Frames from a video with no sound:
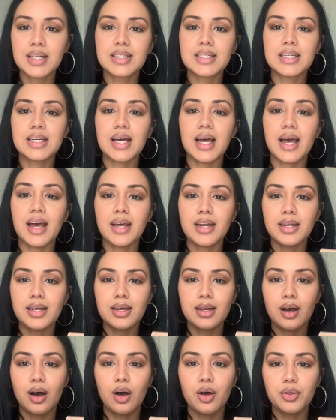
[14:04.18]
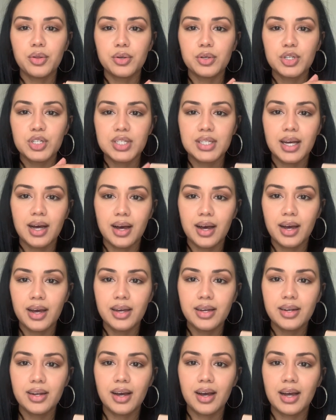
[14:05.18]
to any other
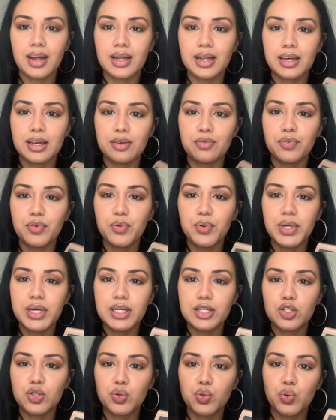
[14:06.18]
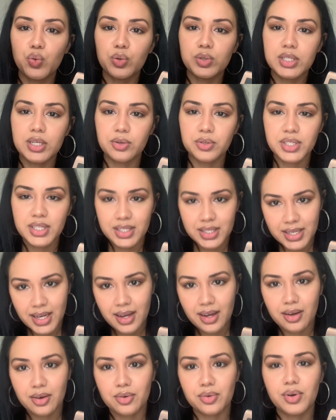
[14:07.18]
side, like if you need to tilt it
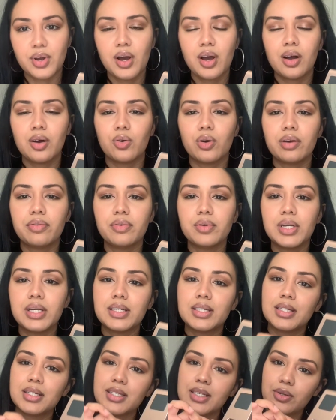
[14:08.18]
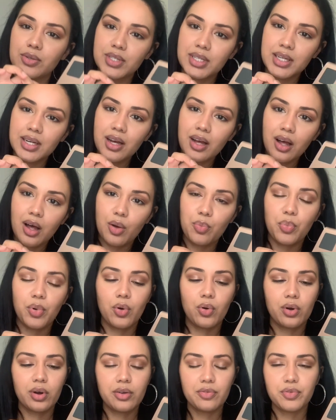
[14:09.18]
down, or if you need to tilt it up,
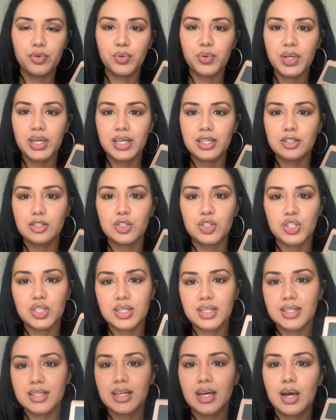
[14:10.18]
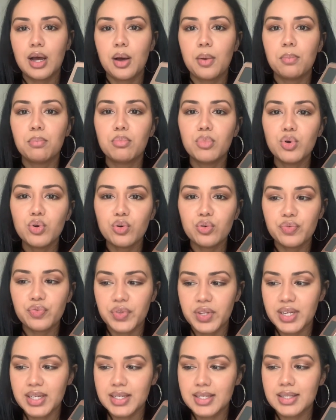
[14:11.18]
or if you need to just move
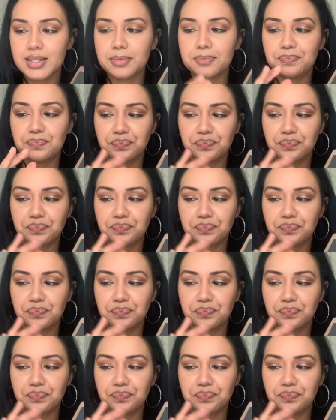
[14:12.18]
this